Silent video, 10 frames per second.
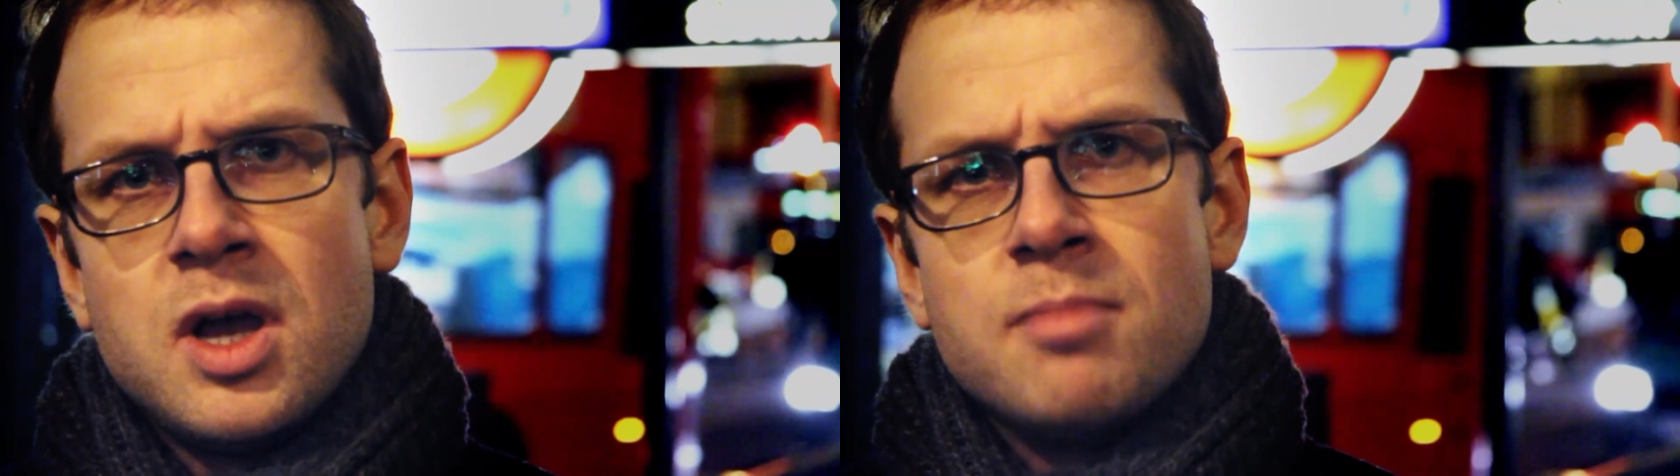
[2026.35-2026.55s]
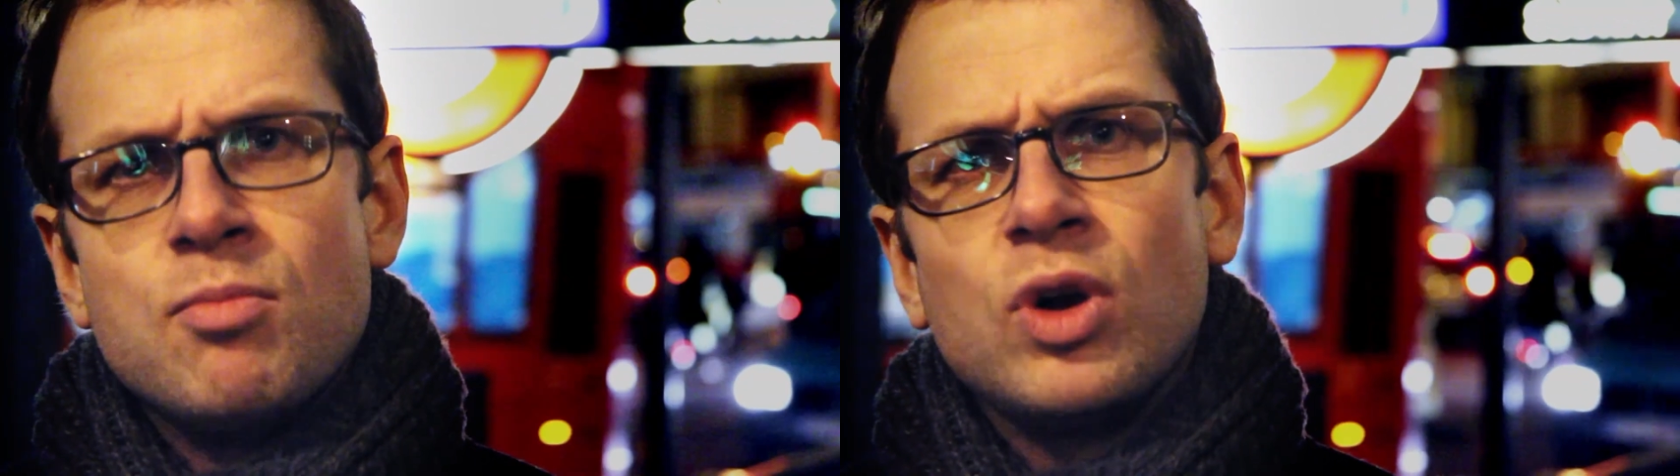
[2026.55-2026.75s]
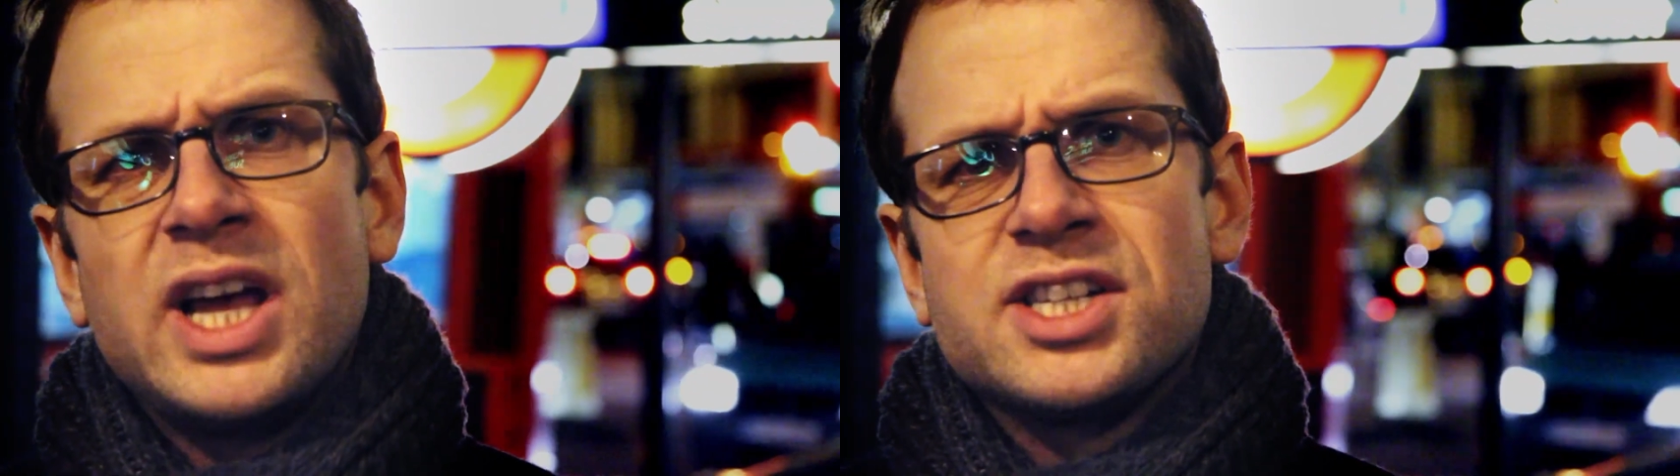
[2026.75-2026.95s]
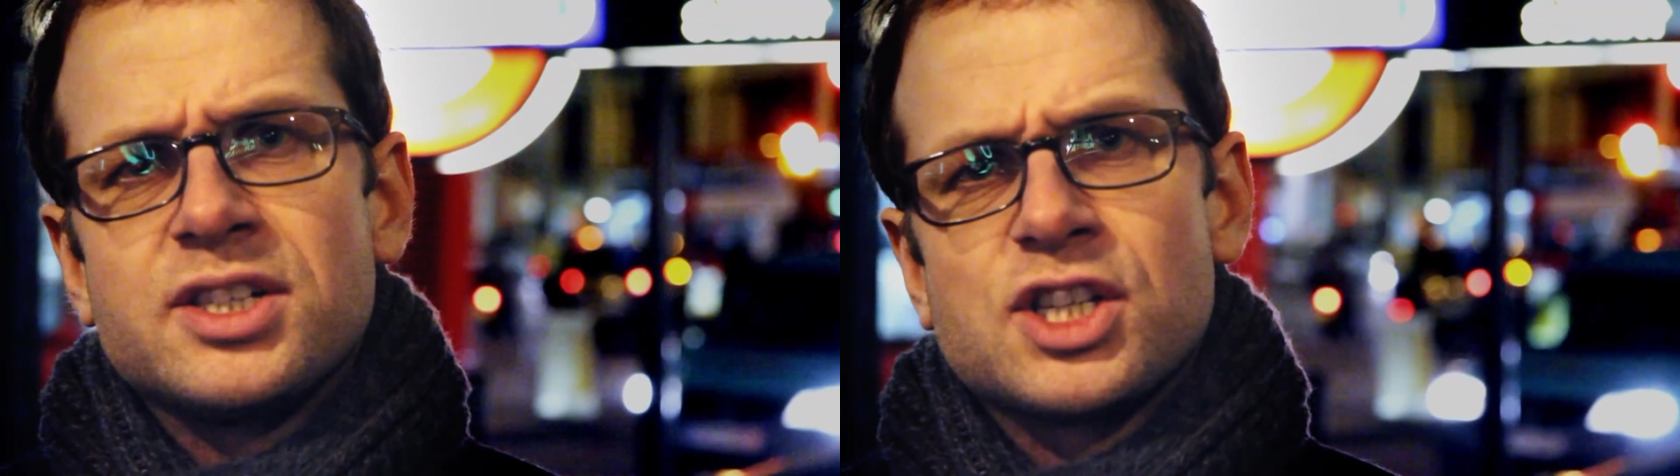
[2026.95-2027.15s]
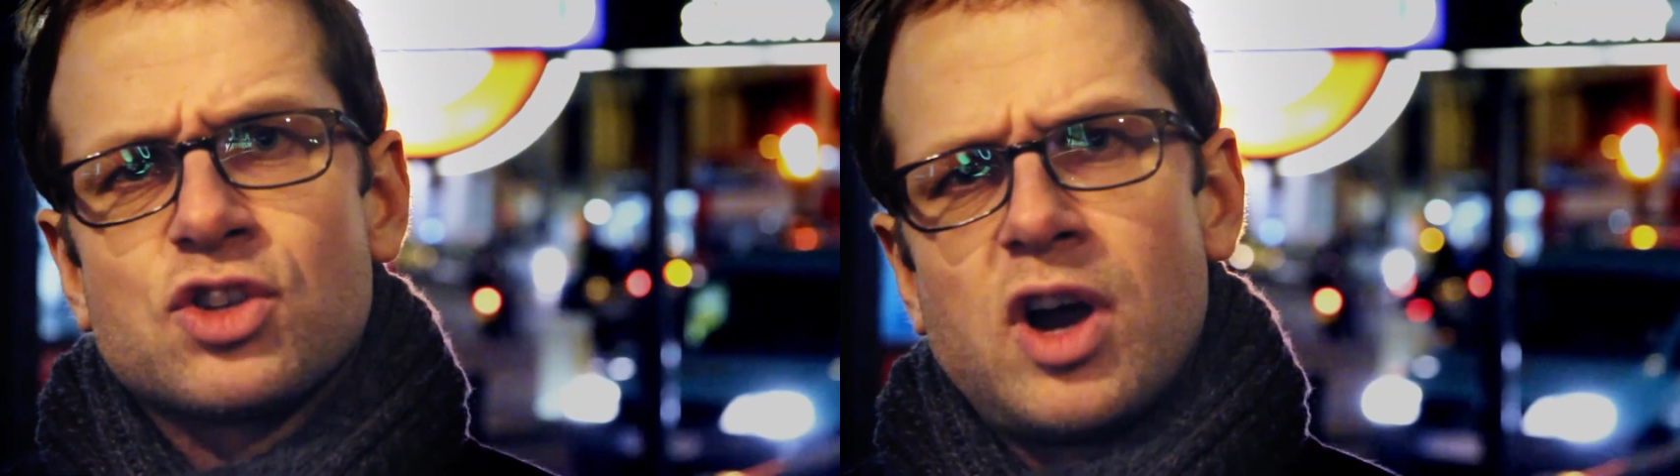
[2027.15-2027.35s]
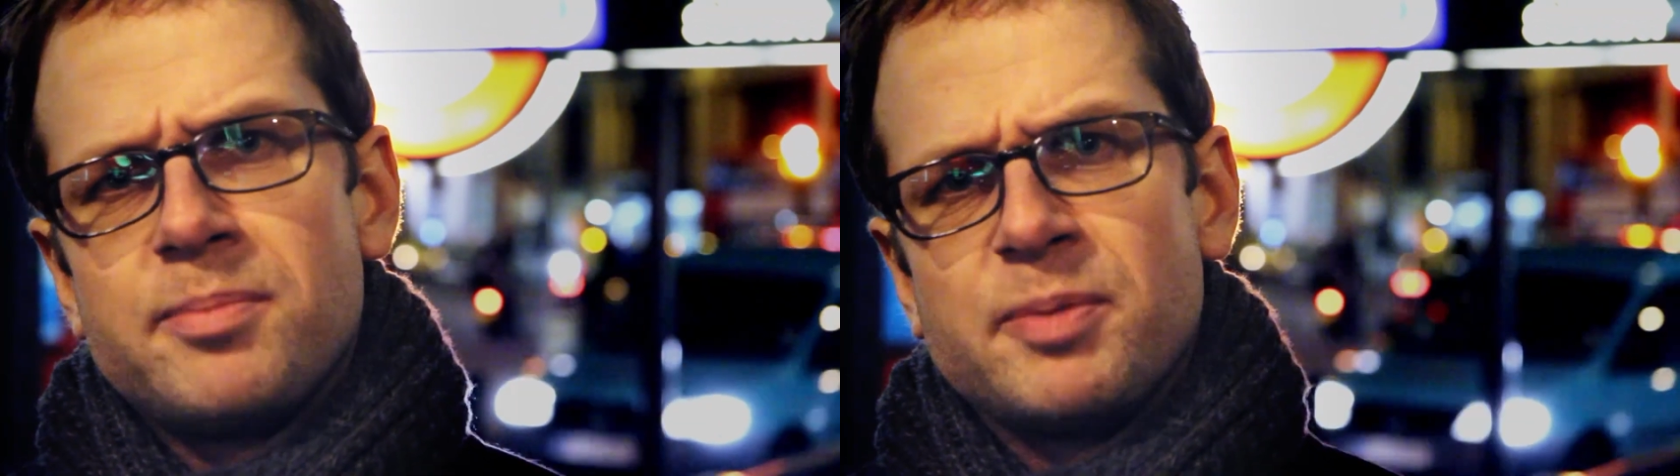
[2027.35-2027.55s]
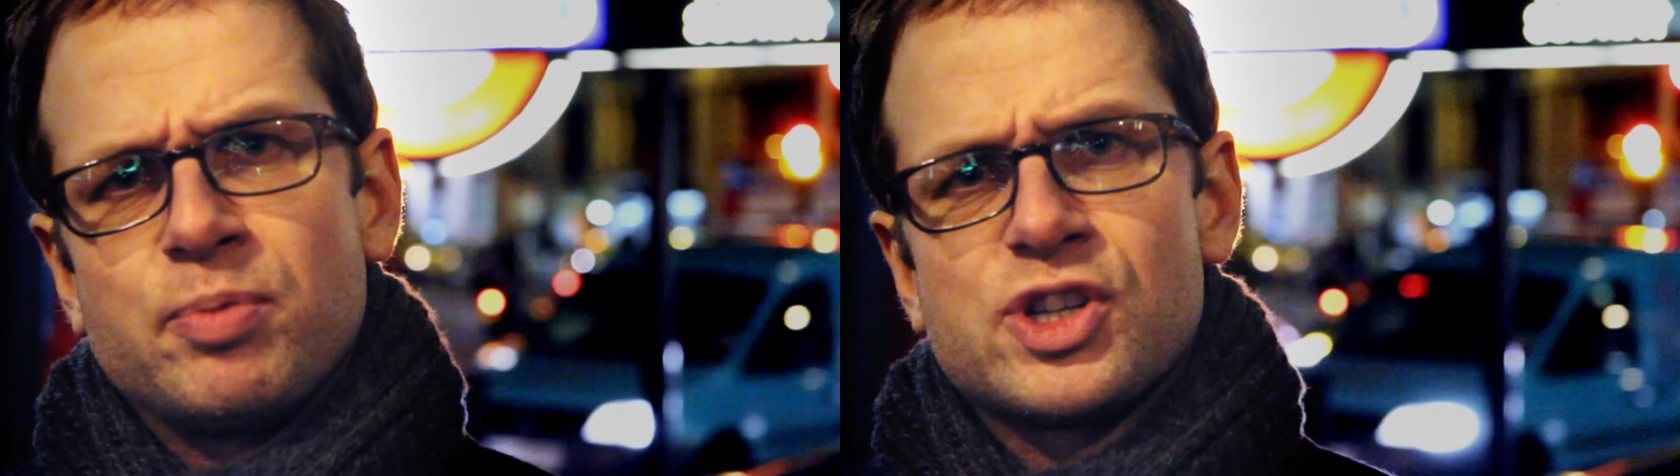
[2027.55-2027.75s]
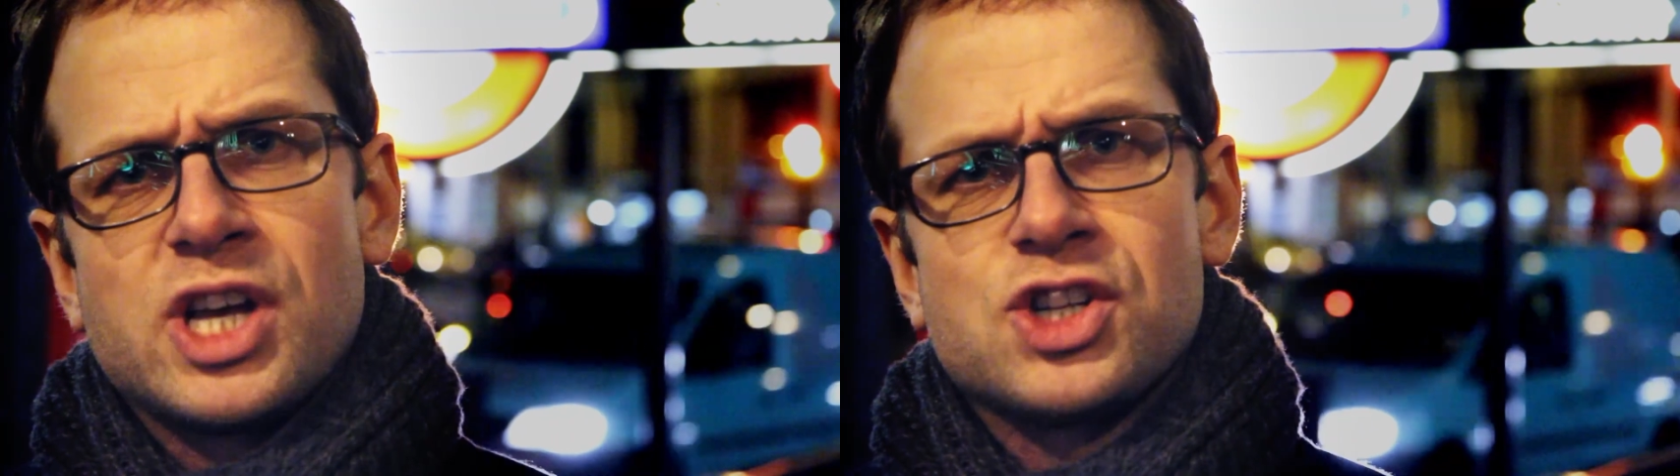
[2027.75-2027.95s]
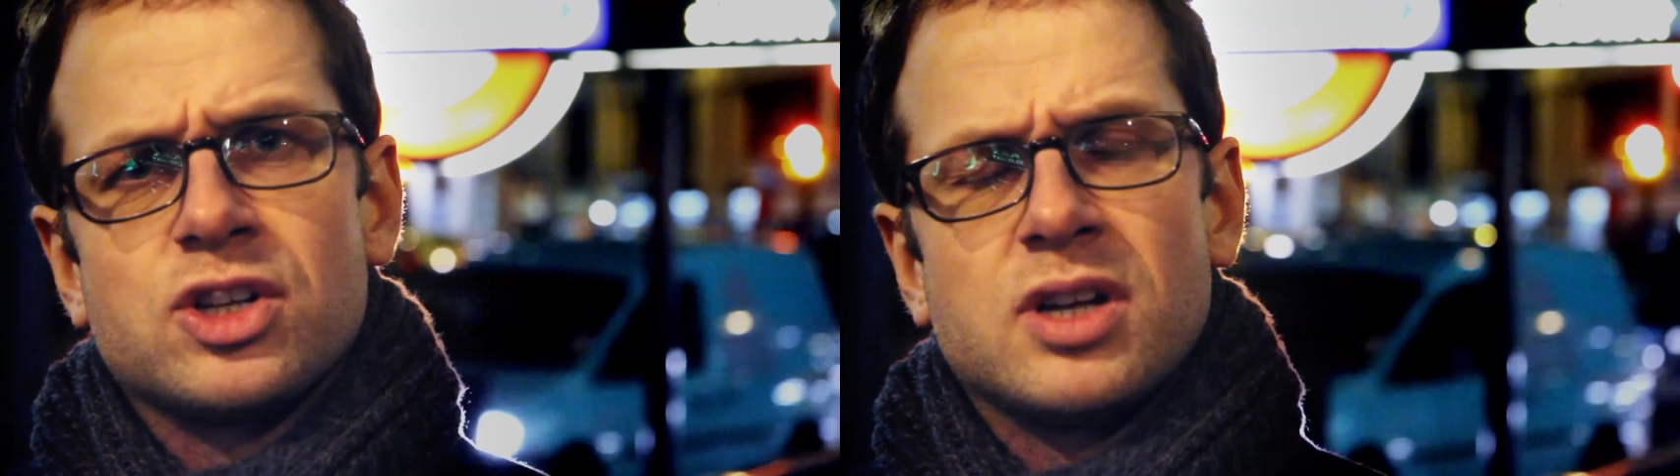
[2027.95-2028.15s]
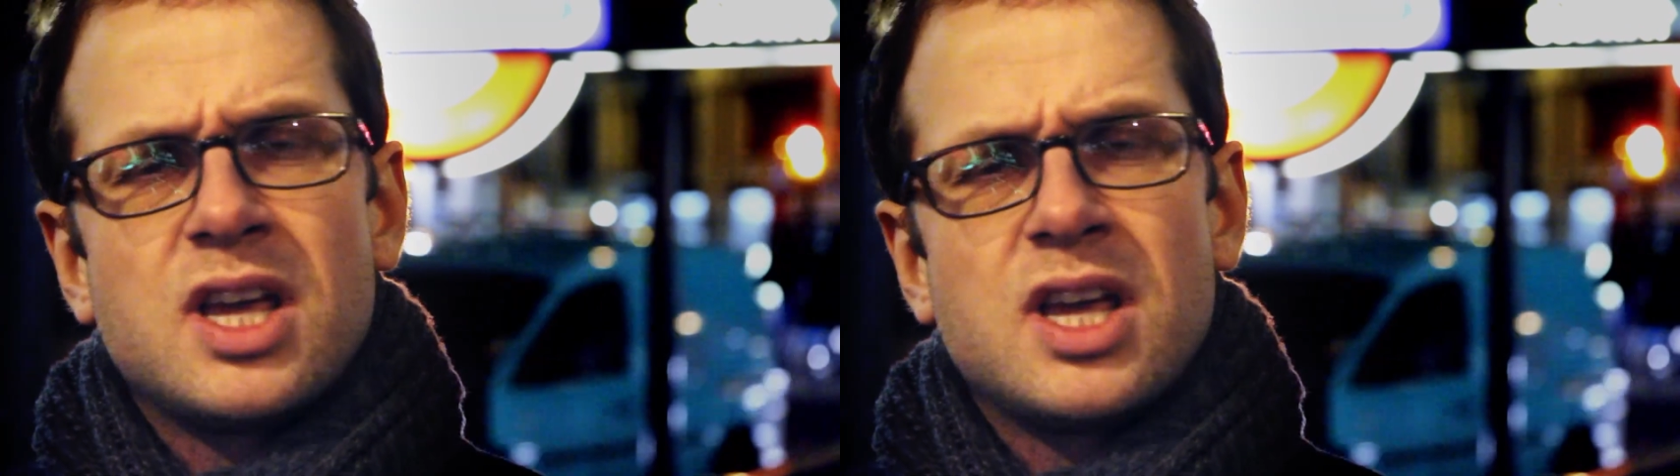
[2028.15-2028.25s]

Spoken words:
More later described the procession.